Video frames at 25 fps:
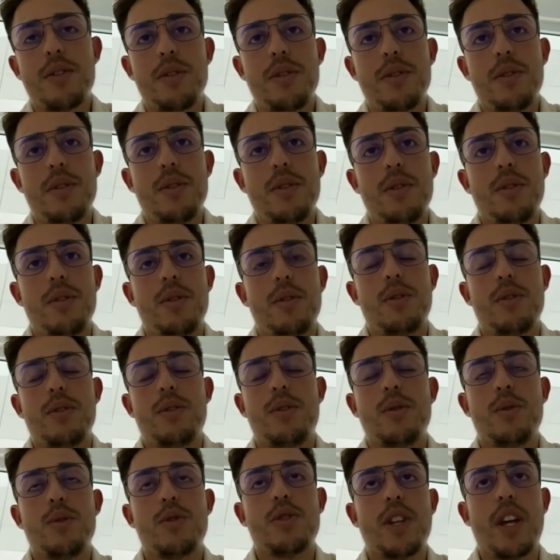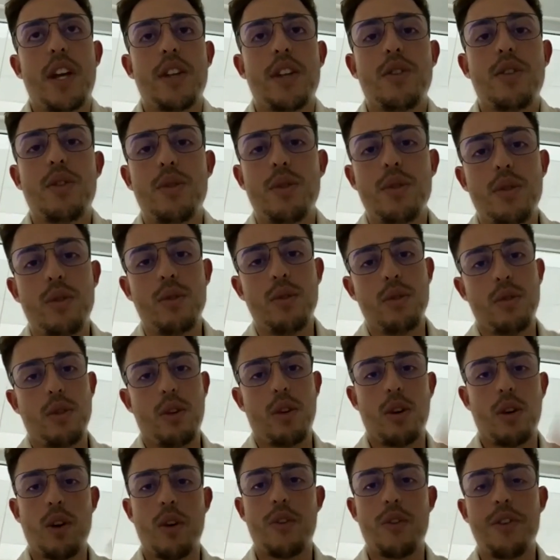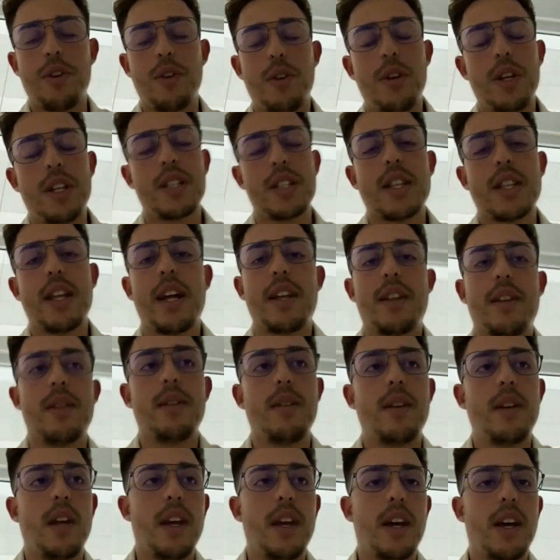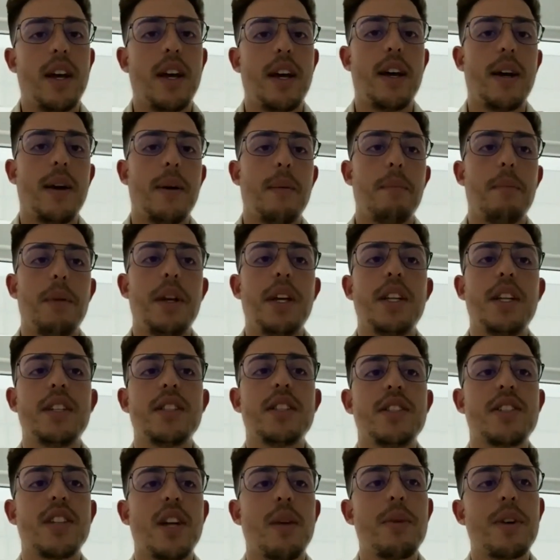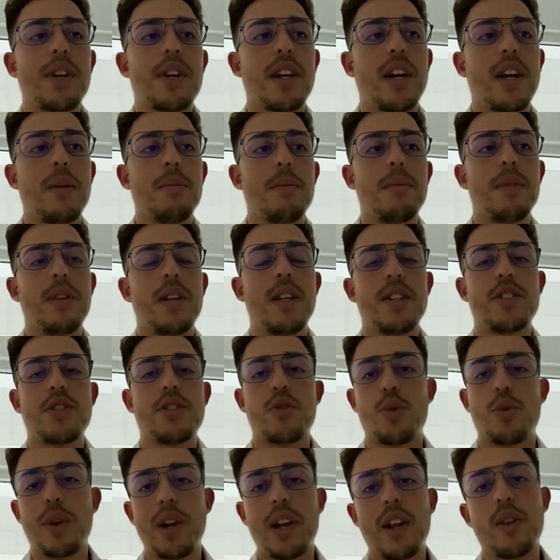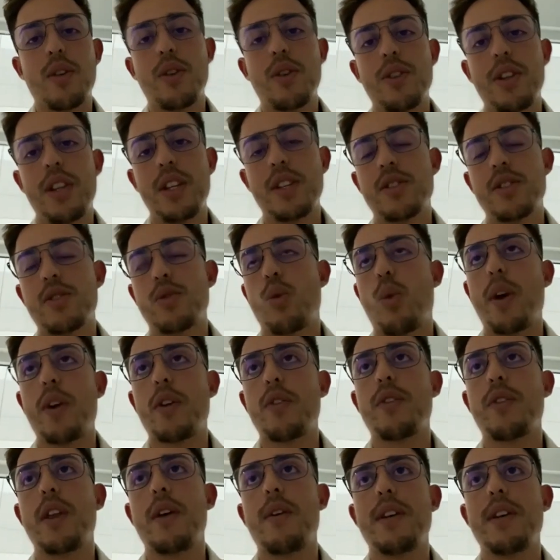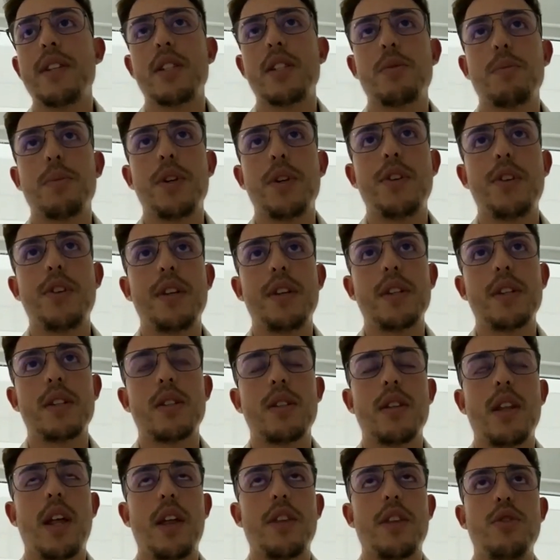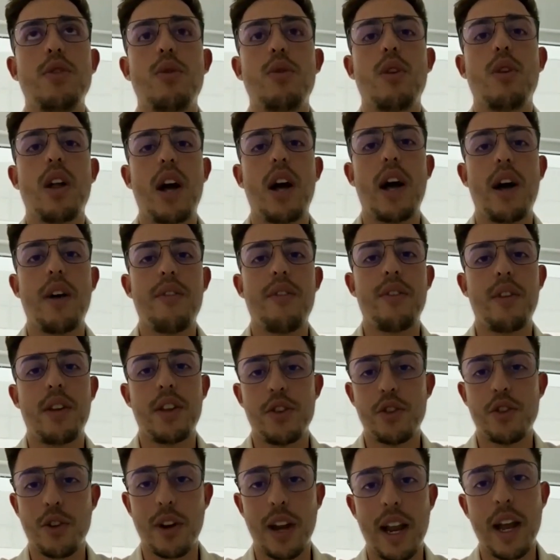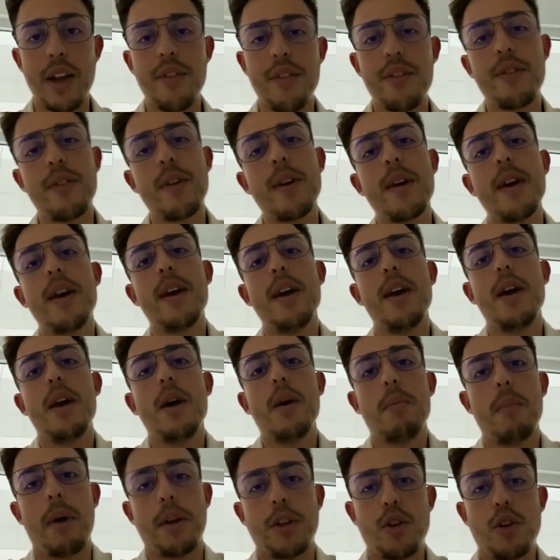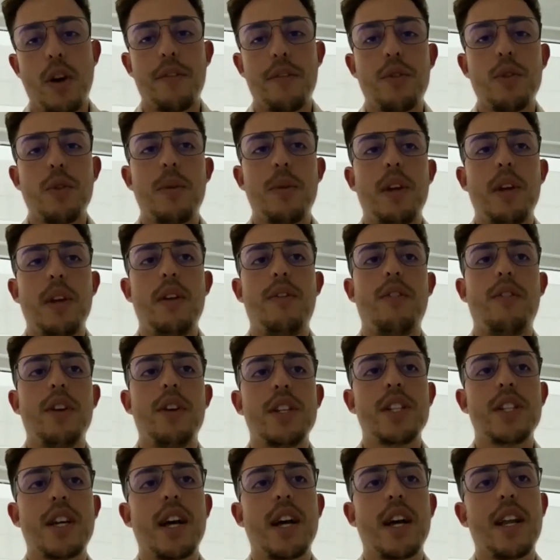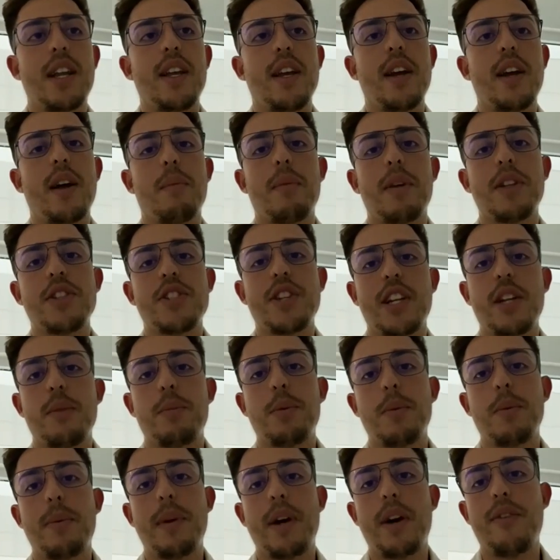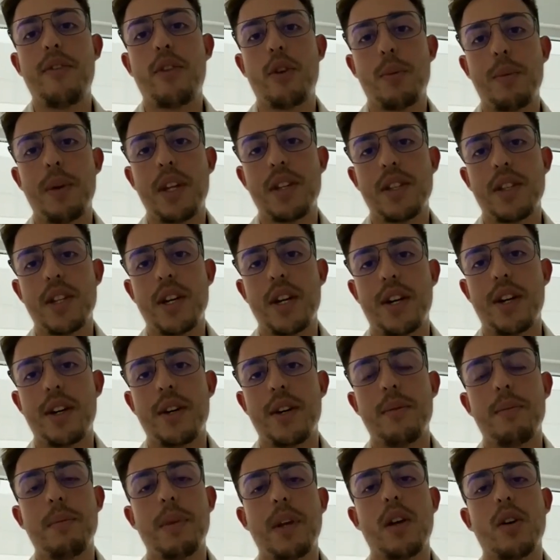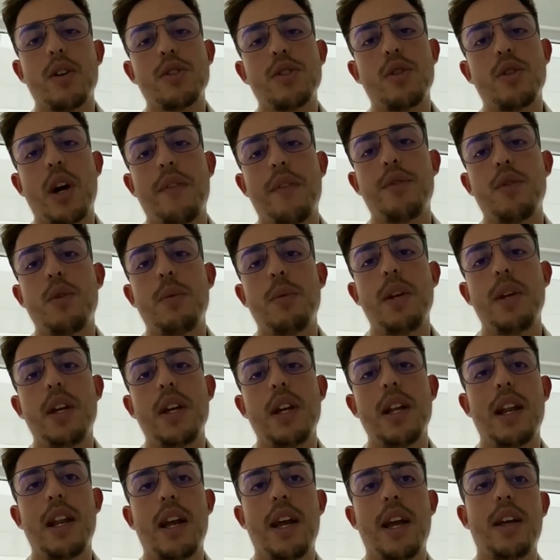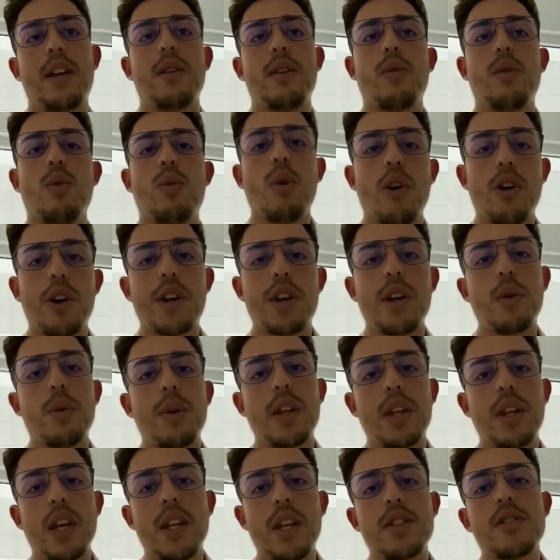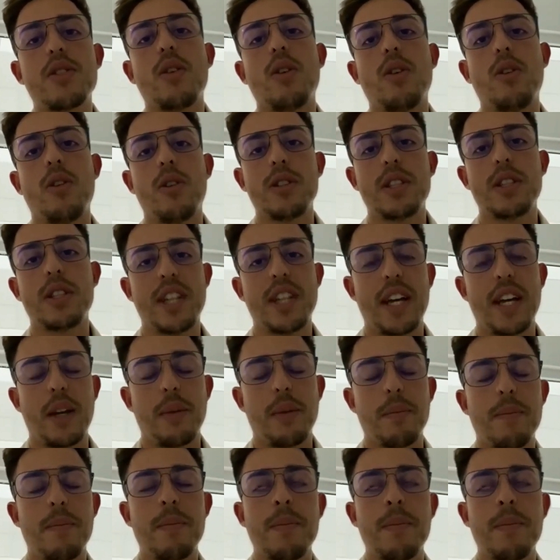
to say to all of you is that being in the summer camp is really good. It's one of the best experiences that you will have in your life, but you have to be physically and mentally prepared for being there, because you have to be like working with kids all the time.